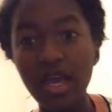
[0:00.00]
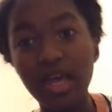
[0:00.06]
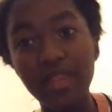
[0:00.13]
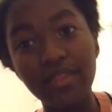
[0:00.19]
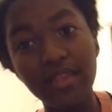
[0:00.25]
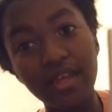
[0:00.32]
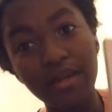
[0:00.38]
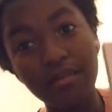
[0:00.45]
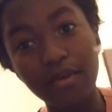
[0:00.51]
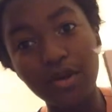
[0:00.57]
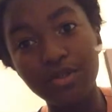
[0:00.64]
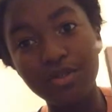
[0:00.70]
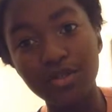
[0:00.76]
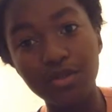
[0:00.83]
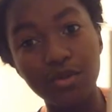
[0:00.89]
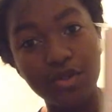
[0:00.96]
And then I'm
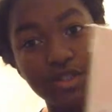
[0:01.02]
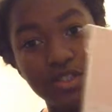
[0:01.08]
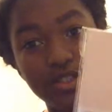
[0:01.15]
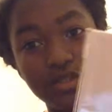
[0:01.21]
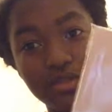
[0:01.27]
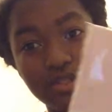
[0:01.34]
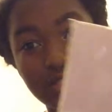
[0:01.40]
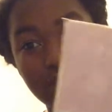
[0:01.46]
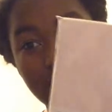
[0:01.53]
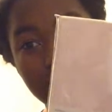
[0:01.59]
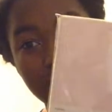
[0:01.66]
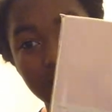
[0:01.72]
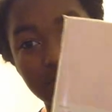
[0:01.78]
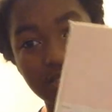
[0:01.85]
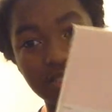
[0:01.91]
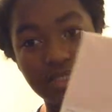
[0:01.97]
also going to use this.
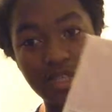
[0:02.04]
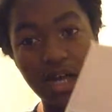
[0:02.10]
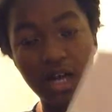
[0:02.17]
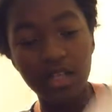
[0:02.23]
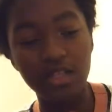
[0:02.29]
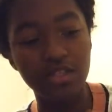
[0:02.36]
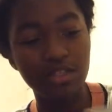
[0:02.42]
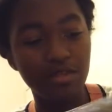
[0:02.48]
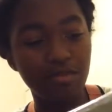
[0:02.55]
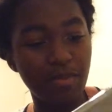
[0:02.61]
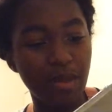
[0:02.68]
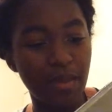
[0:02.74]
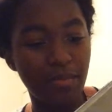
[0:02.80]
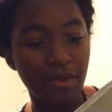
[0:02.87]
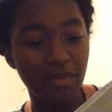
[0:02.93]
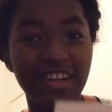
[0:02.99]
This is colored
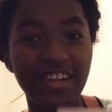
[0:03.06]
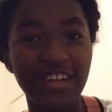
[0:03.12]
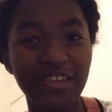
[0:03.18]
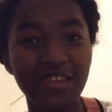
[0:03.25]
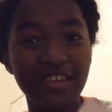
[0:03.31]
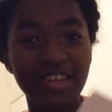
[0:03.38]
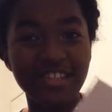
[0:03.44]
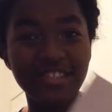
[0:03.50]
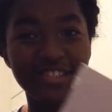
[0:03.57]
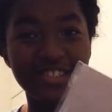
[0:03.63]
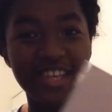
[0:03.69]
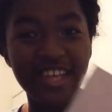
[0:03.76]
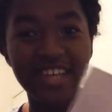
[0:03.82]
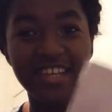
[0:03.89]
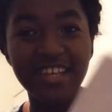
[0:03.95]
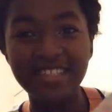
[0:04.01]
paper I know you guys are
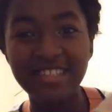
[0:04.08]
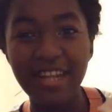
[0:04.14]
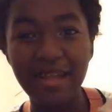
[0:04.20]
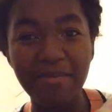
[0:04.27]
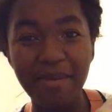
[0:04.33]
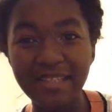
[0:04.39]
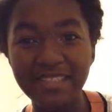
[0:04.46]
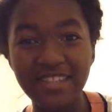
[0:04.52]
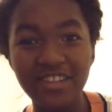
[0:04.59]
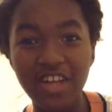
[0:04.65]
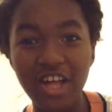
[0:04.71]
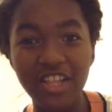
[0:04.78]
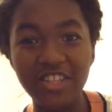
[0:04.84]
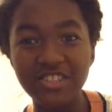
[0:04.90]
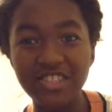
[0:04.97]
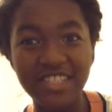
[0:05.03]
saying Sena pastel
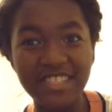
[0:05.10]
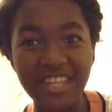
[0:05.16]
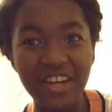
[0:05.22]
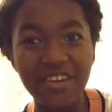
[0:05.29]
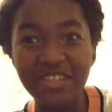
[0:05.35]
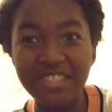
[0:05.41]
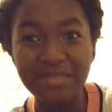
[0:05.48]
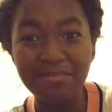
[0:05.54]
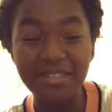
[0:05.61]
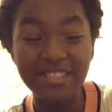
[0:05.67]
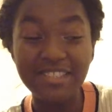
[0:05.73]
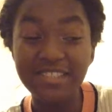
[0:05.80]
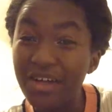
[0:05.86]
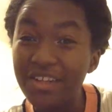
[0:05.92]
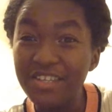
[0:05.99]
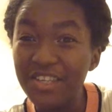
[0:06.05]
colors that's not
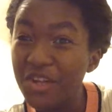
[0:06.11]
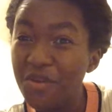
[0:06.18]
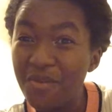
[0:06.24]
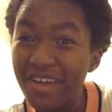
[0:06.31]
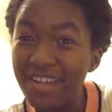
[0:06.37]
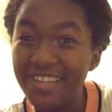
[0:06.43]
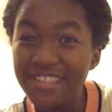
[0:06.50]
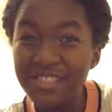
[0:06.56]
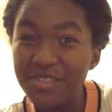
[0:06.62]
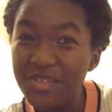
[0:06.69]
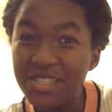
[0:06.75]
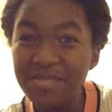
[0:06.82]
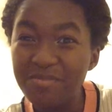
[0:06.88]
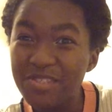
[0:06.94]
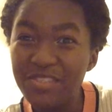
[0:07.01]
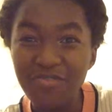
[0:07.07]
Christmas. Well you know what it's
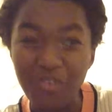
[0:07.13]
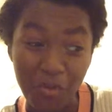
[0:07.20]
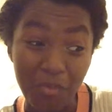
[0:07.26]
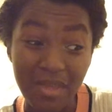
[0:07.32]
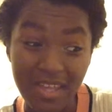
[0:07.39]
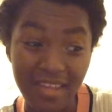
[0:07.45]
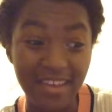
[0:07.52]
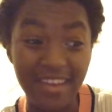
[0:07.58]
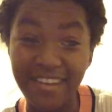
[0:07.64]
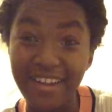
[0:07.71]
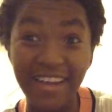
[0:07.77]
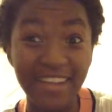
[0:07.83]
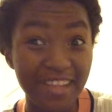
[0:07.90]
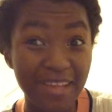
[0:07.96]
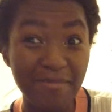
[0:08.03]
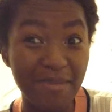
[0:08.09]
Christmas for me and
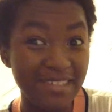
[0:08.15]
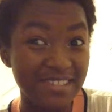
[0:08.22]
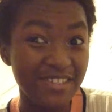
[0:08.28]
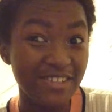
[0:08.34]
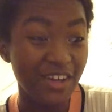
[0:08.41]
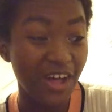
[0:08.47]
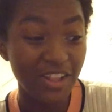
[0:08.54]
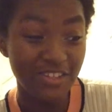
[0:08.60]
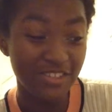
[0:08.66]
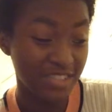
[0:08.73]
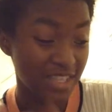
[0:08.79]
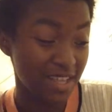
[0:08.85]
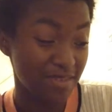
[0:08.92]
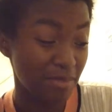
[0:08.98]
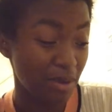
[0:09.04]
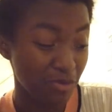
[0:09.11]
I like pastel colors
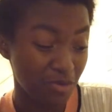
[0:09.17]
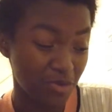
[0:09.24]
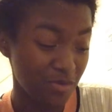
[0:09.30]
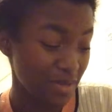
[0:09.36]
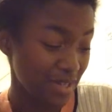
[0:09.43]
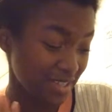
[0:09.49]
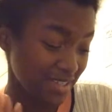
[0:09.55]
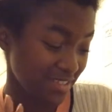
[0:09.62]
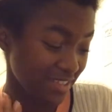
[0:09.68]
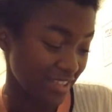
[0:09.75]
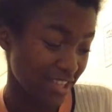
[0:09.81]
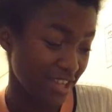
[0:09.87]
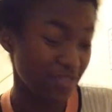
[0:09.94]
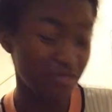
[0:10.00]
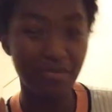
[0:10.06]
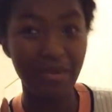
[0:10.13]
and my room has a
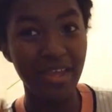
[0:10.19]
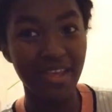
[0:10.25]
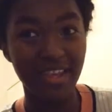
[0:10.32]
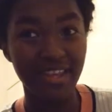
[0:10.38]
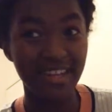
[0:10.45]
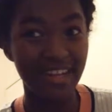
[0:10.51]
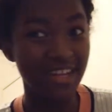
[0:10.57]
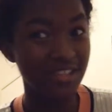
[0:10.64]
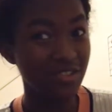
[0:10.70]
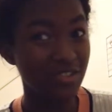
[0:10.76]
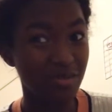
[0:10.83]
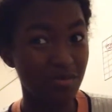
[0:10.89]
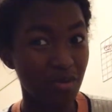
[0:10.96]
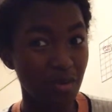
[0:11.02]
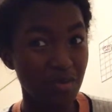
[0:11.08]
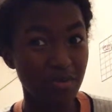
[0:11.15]
lot of pink in it as you
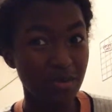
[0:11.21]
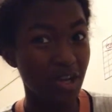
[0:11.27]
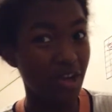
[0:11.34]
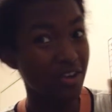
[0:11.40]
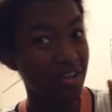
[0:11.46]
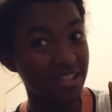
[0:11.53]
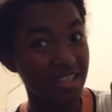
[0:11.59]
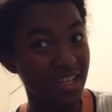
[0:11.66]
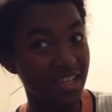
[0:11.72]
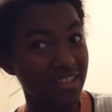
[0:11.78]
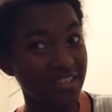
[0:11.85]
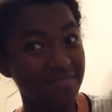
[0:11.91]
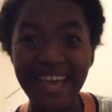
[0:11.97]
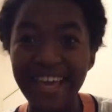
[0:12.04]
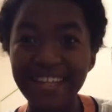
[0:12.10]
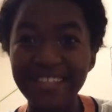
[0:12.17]
can probably already
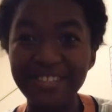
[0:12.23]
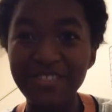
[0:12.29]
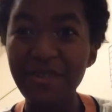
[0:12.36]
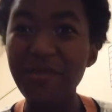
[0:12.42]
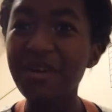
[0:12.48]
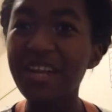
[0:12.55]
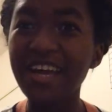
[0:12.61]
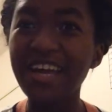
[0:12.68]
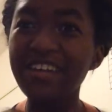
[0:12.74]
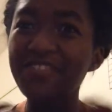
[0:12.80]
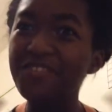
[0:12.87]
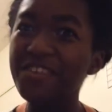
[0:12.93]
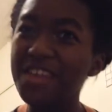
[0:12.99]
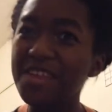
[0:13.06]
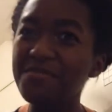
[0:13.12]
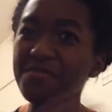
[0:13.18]
tell and so I want to kind of
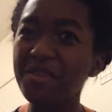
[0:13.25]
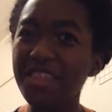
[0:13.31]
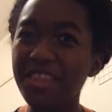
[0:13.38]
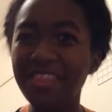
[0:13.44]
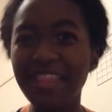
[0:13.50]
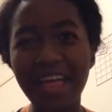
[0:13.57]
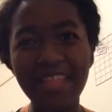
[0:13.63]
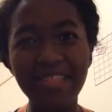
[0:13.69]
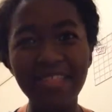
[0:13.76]
keep within that